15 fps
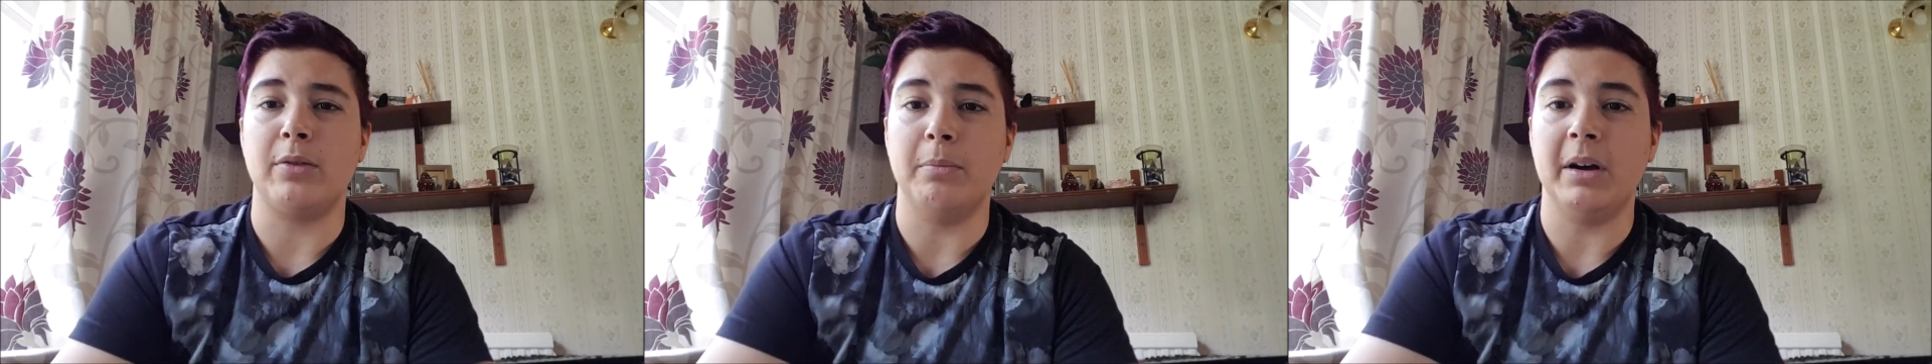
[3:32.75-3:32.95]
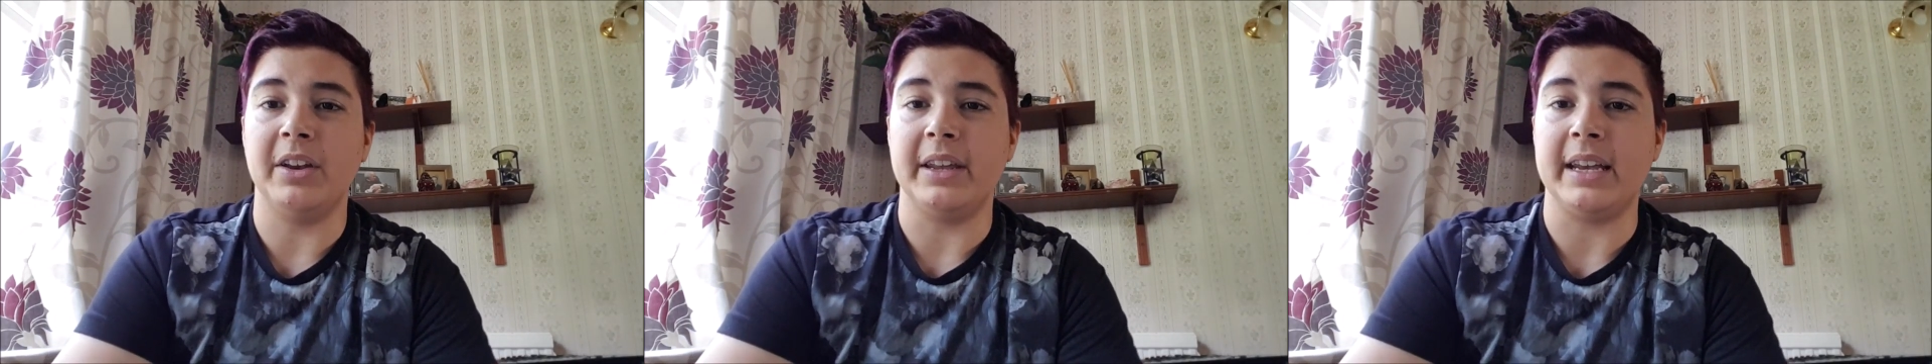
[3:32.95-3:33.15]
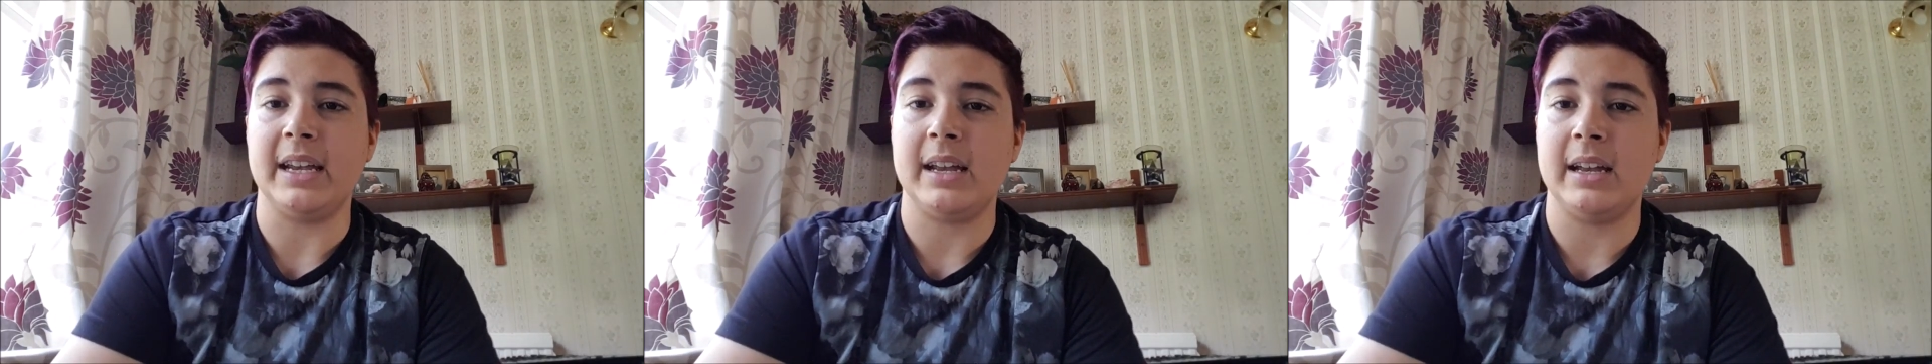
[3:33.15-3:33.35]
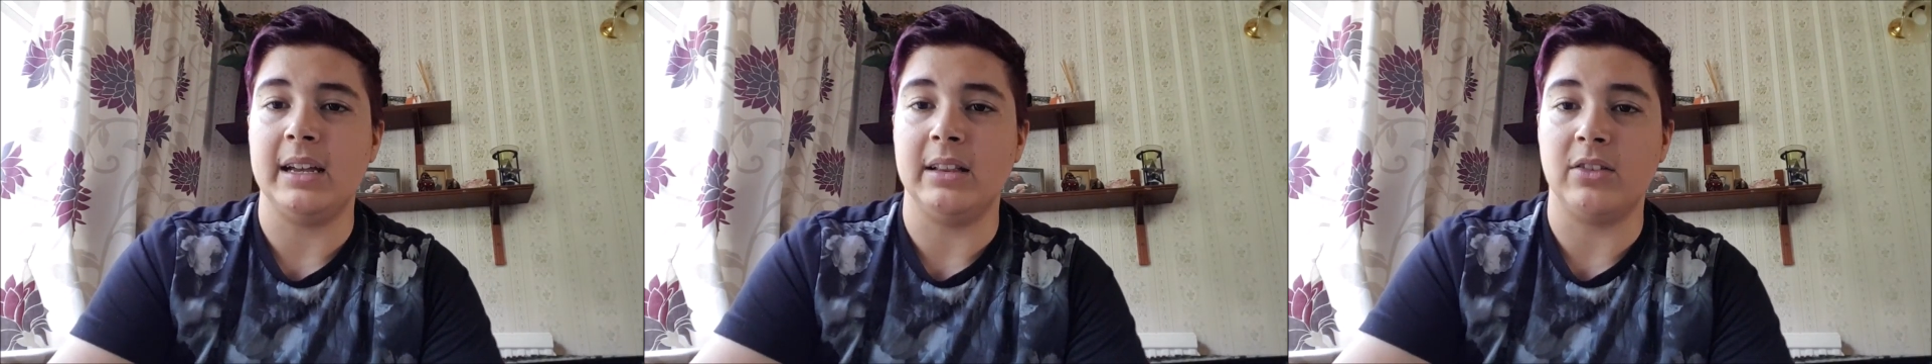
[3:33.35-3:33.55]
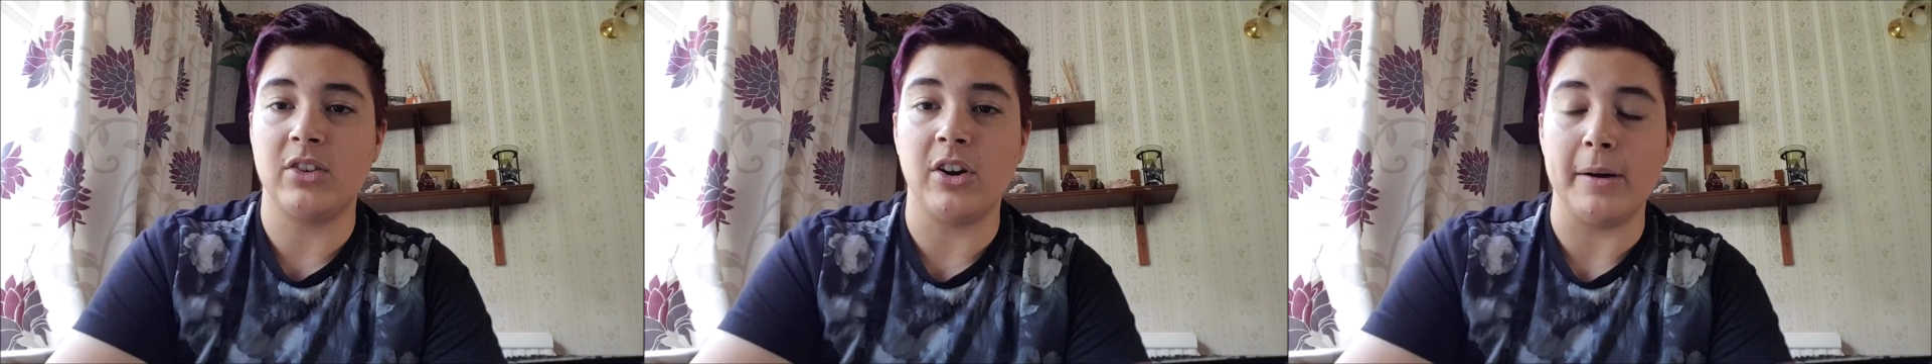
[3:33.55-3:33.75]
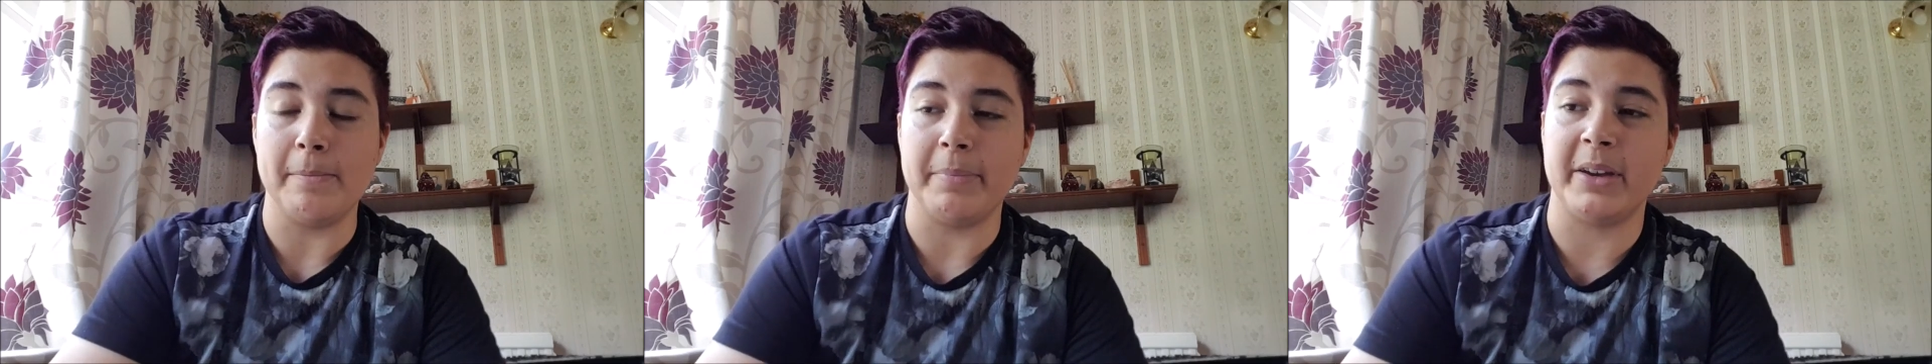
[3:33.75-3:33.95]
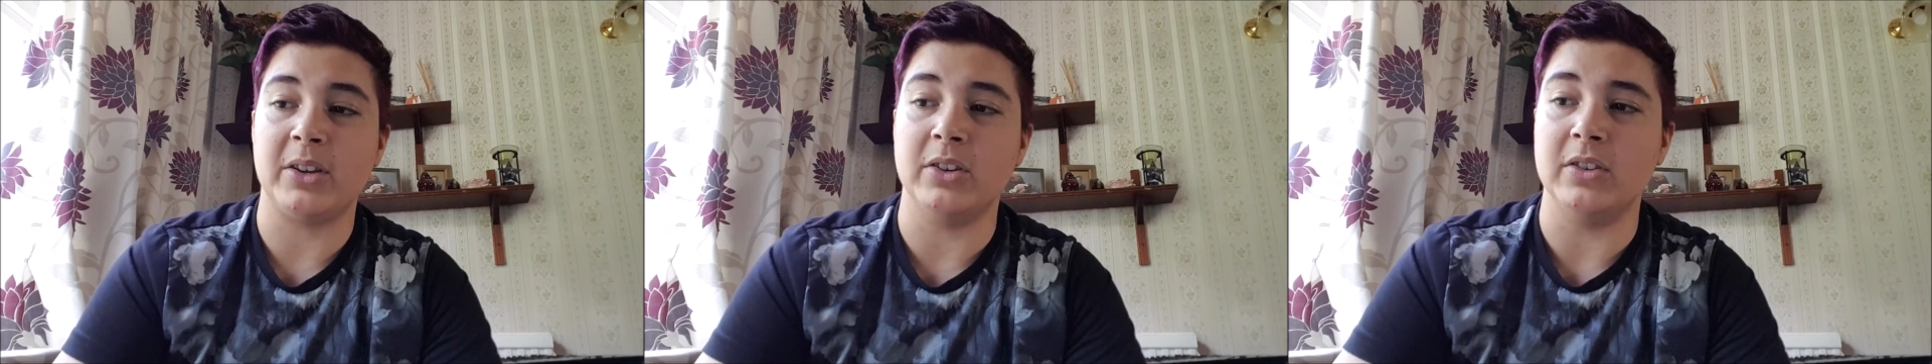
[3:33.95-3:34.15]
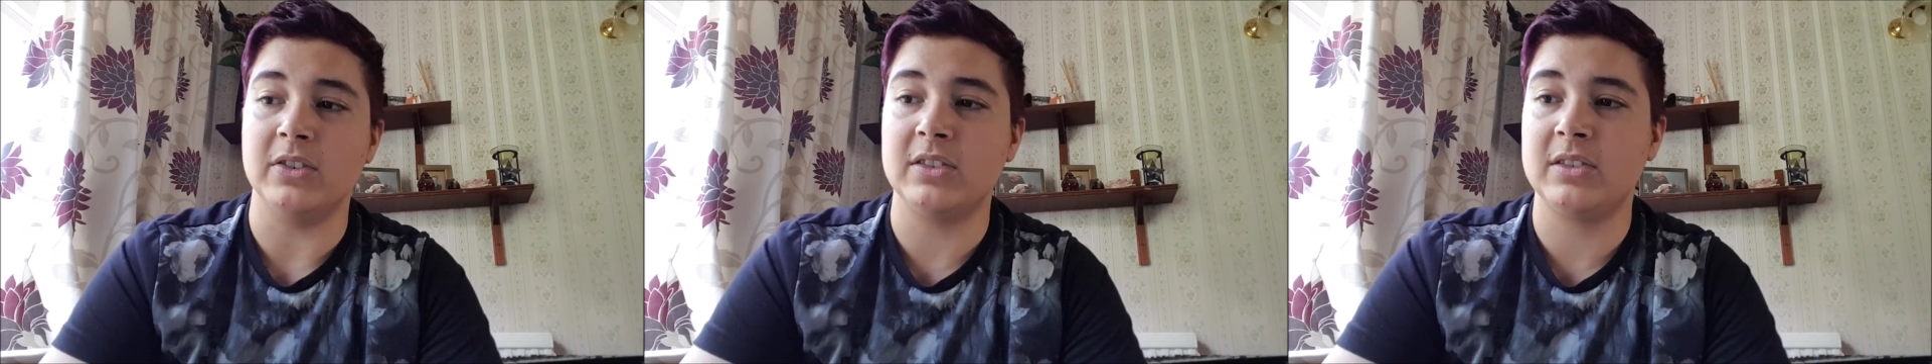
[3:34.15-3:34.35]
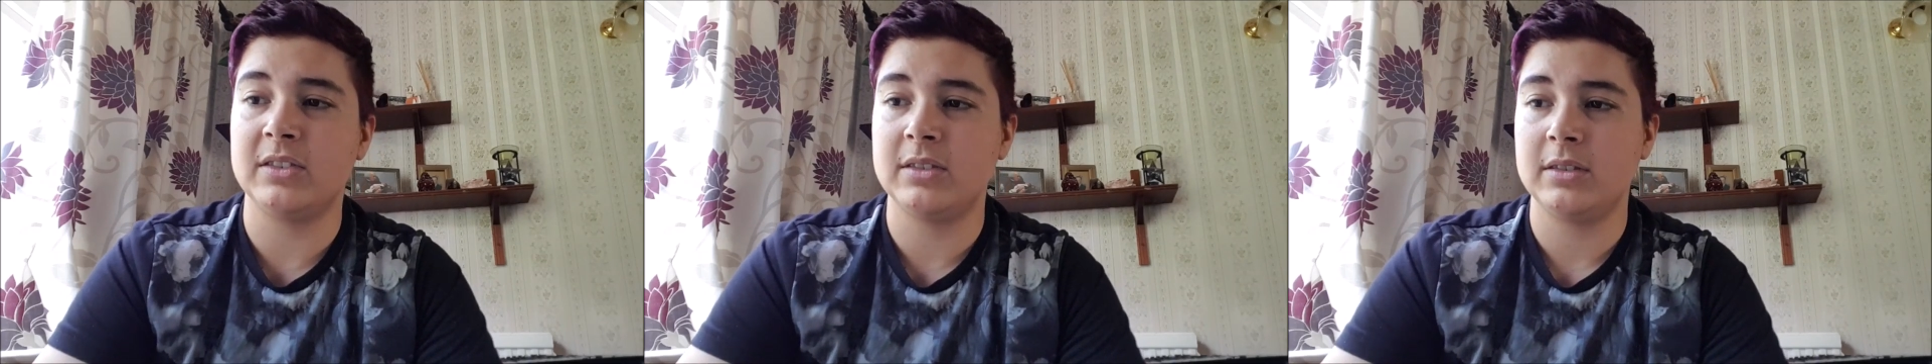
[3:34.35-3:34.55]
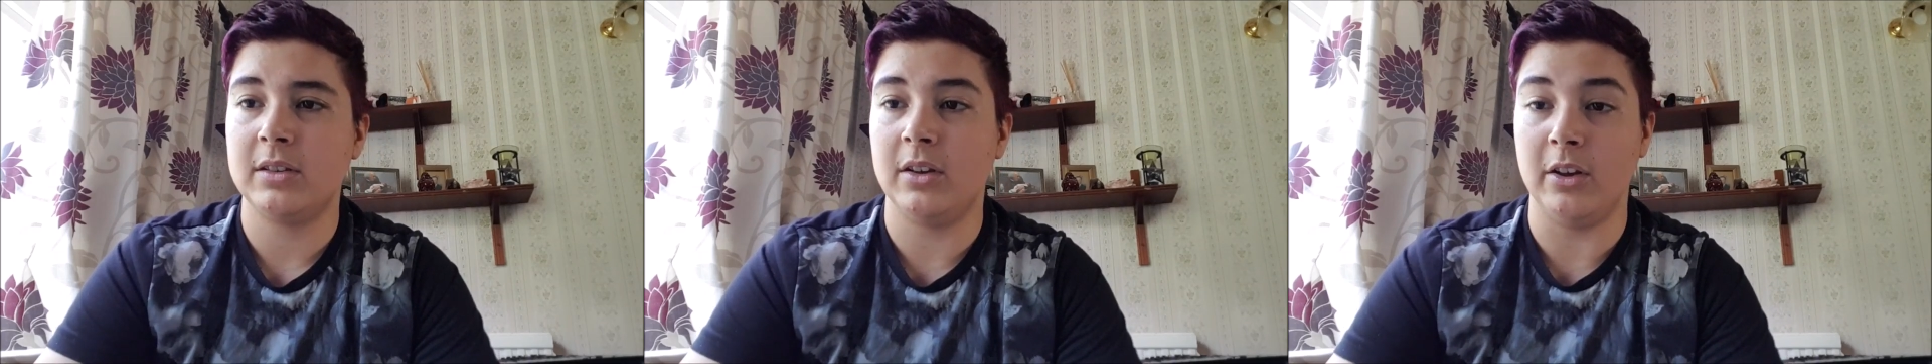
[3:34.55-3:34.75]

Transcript: money in time because